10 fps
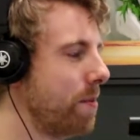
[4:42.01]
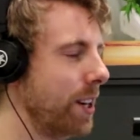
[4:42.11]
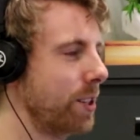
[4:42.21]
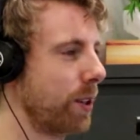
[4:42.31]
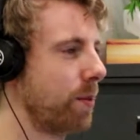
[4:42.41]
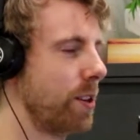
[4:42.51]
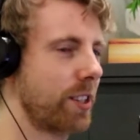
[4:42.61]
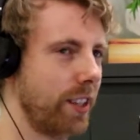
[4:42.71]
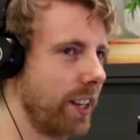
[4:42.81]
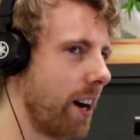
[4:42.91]
but it is one of the most
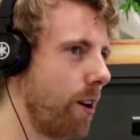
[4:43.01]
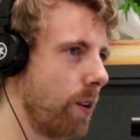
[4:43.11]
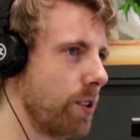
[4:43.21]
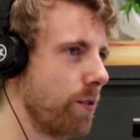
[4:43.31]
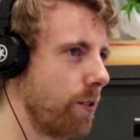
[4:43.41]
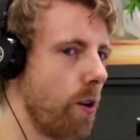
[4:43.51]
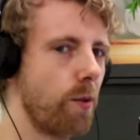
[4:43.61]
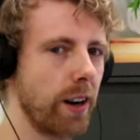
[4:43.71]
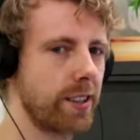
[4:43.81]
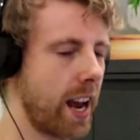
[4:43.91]
clear-cut ones we've got,
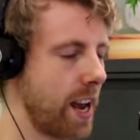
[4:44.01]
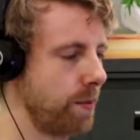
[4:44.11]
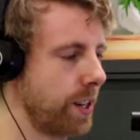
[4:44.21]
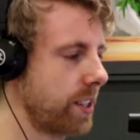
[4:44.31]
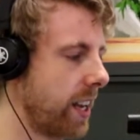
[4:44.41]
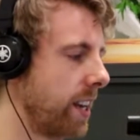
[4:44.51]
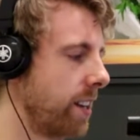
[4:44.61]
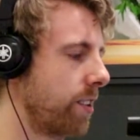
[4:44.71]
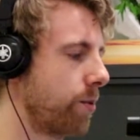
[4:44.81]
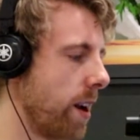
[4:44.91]
where it's aiming to
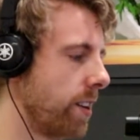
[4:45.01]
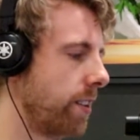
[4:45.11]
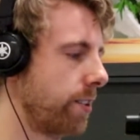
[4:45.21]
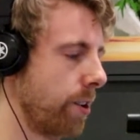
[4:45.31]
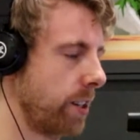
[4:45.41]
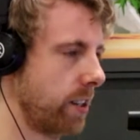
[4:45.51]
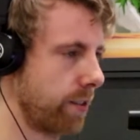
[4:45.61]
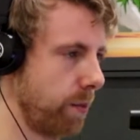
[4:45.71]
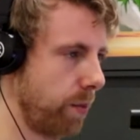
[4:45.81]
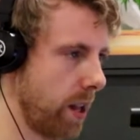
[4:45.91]
eat greater than 30
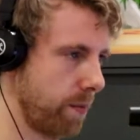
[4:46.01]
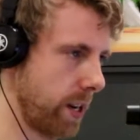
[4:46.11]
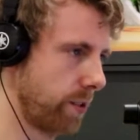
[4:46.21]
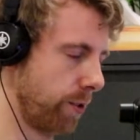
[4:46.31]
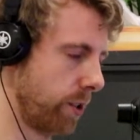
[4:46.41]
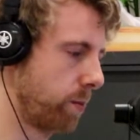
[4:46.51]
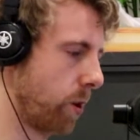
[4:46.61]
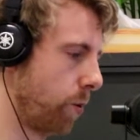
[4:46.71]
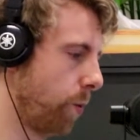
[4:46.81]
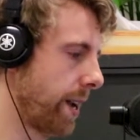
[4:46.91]
different plant-based foods
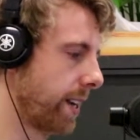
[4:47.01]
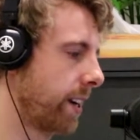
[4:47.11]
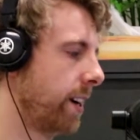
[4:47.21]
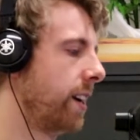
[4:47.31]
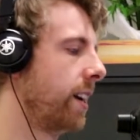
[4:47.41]
per week.